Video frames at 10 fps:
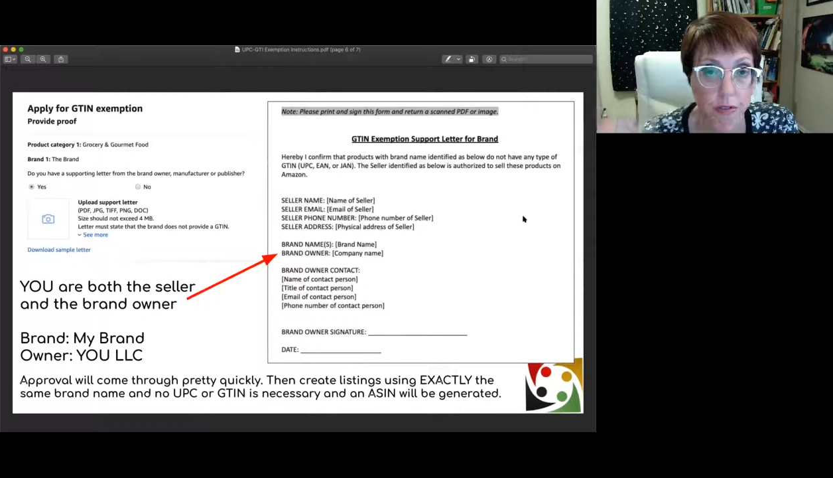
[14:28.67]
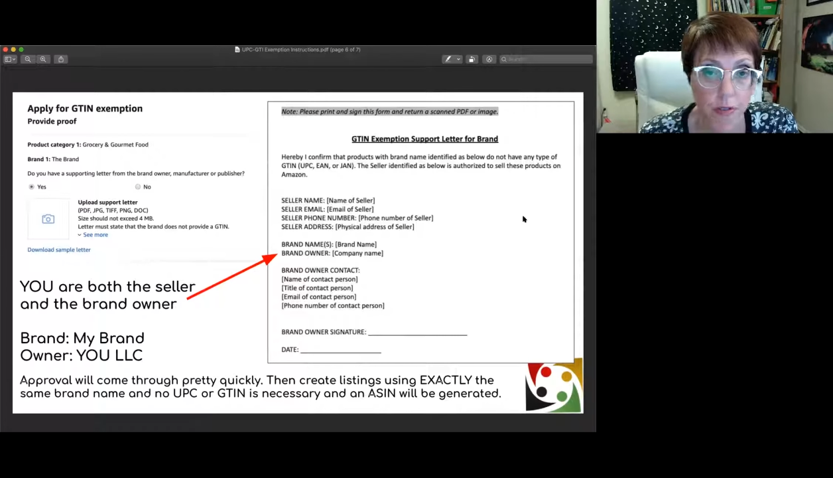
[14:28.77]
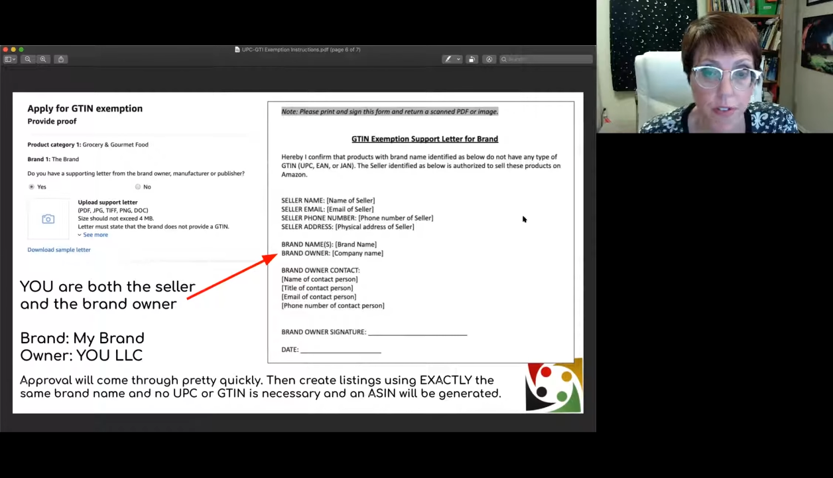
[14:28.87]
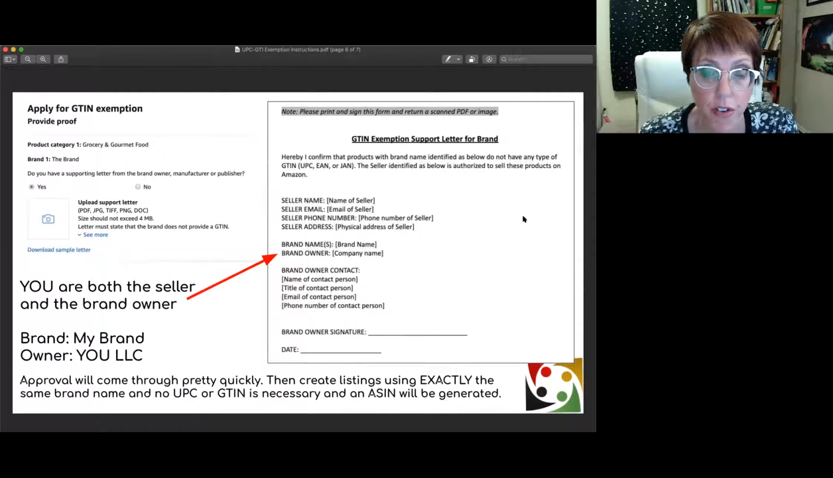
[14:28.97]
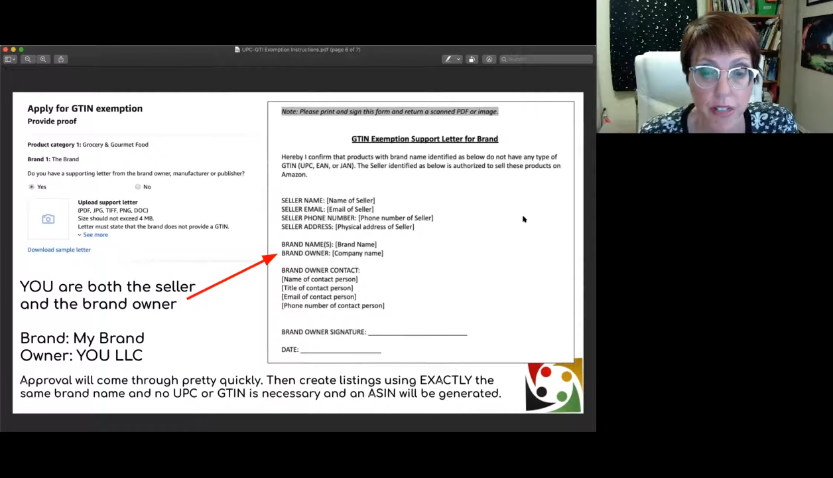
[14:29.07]

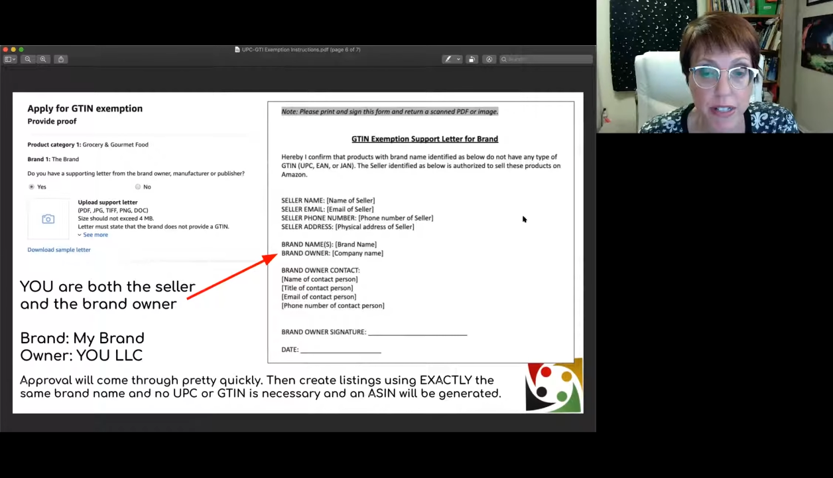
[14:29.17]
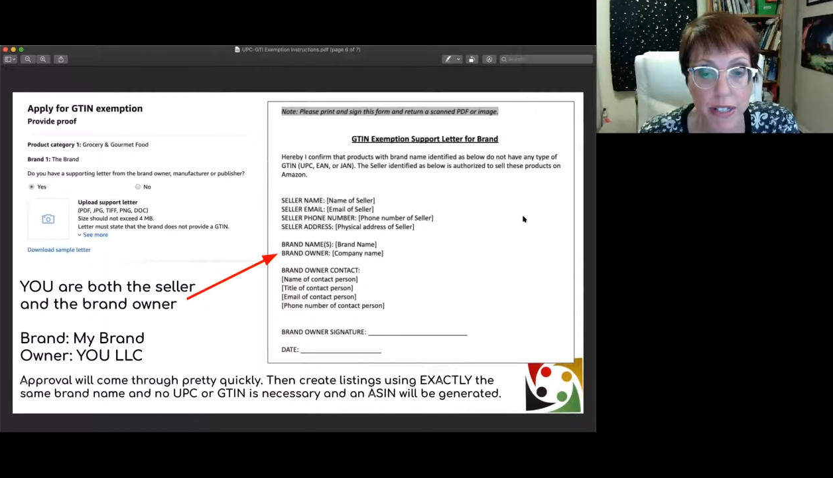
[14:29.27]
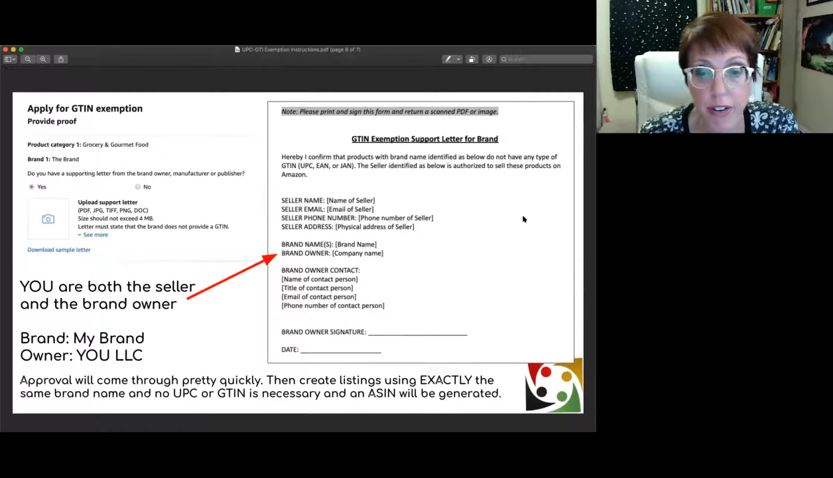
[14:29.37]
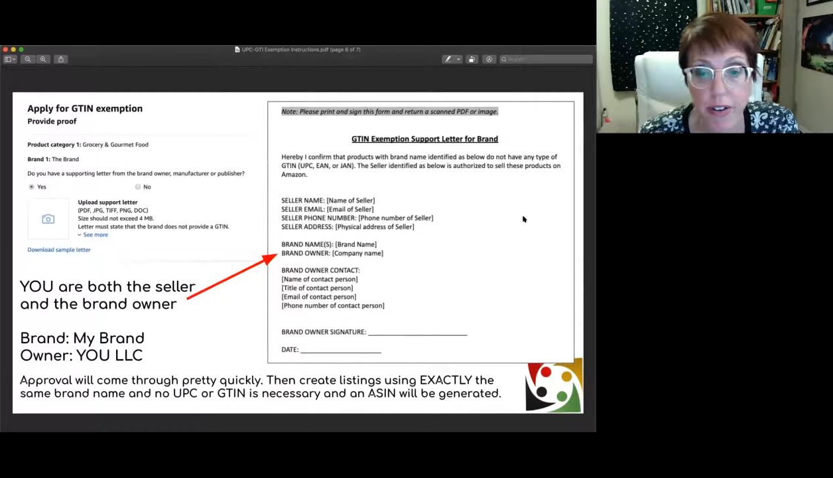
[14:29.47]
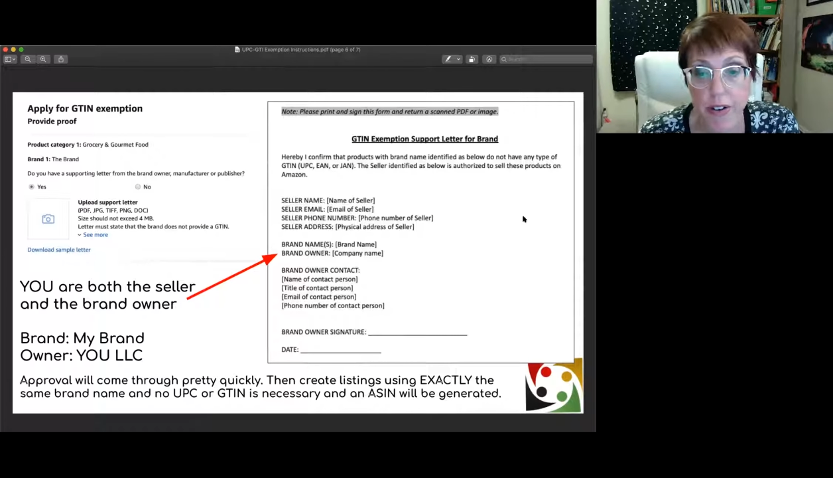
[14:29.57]
so let's
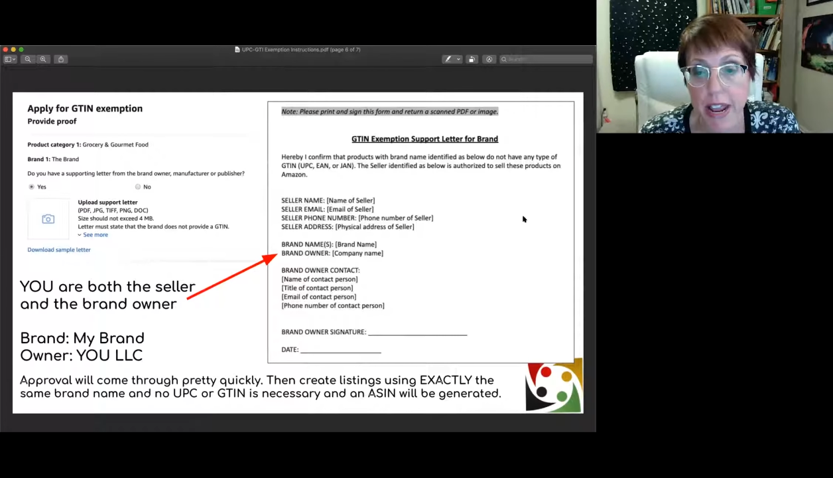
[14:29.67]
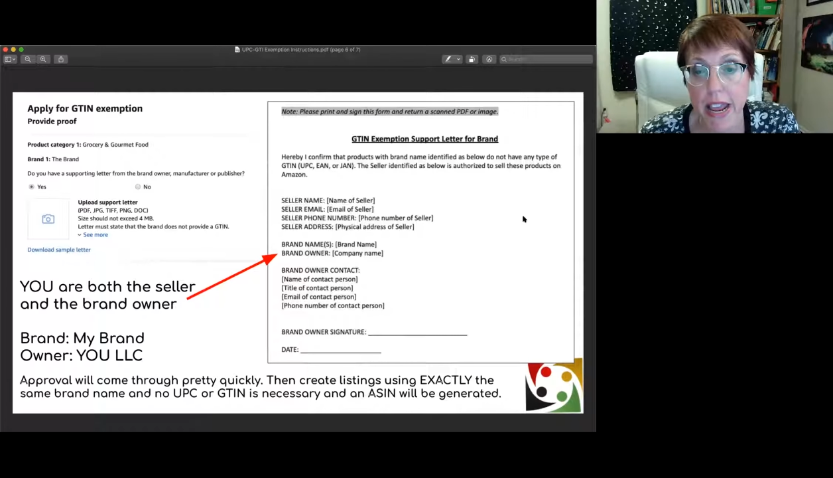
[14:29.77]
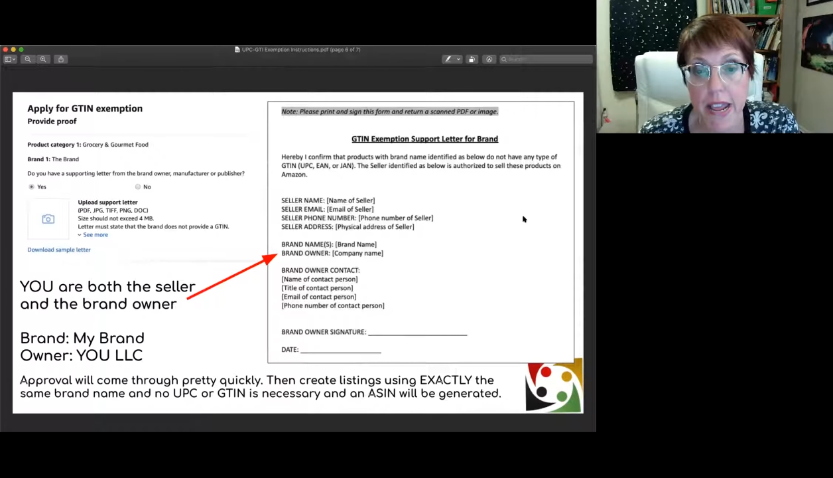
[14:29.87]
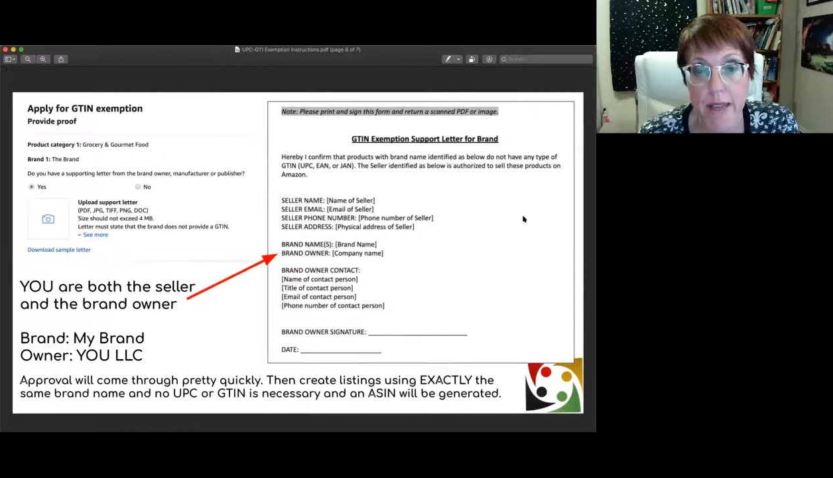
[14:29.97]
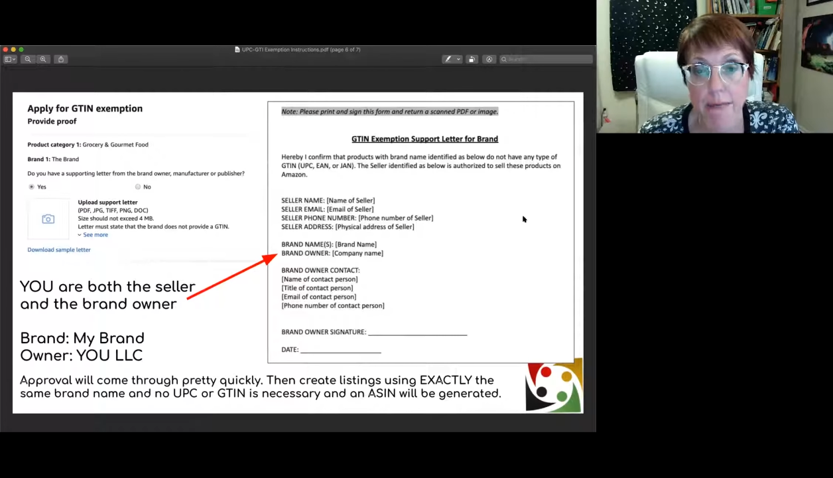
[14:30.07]
say your
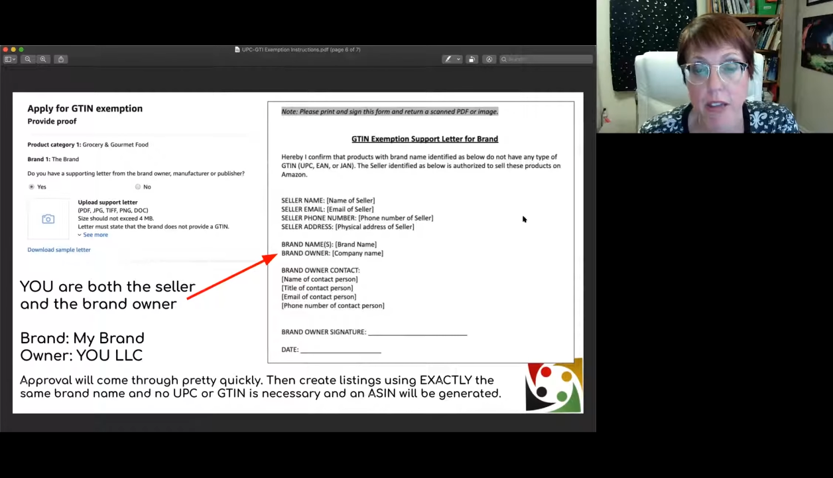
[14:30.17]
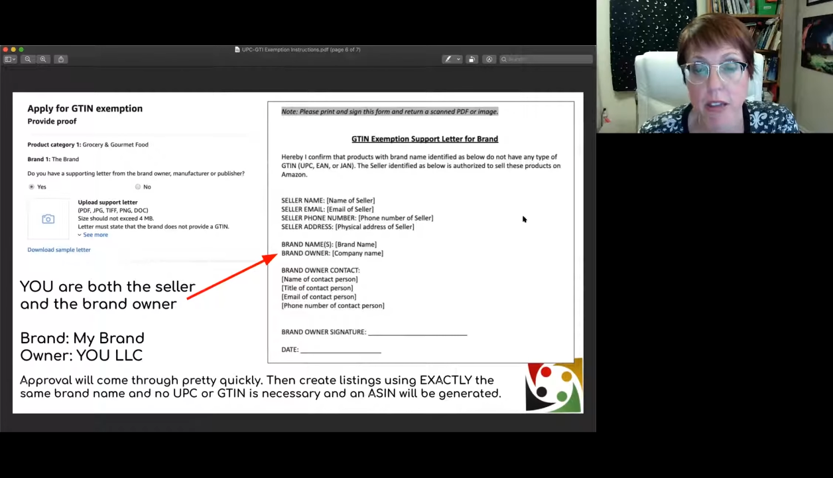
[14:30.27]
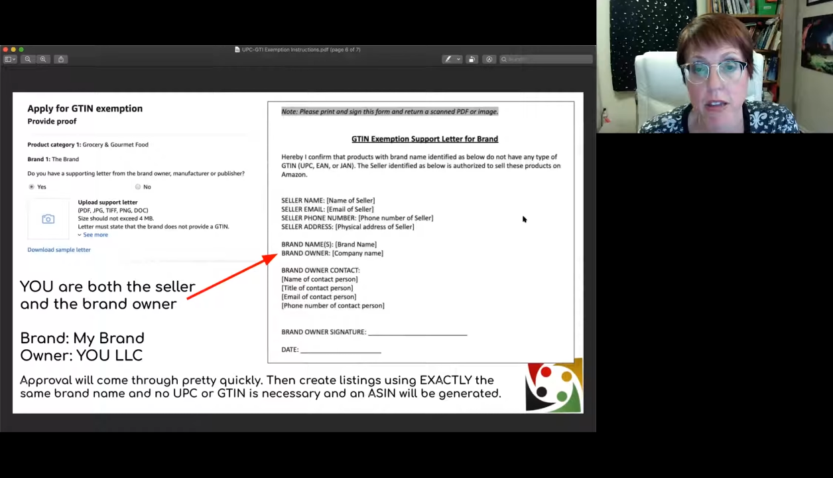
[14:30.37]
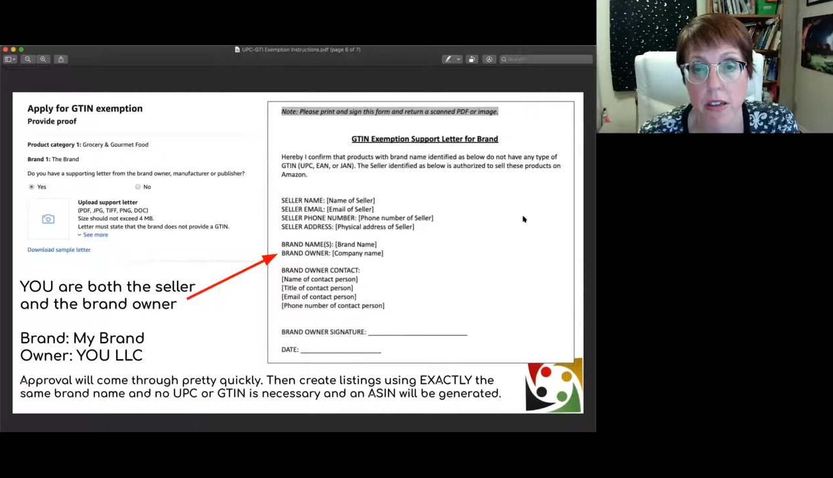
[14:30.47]
name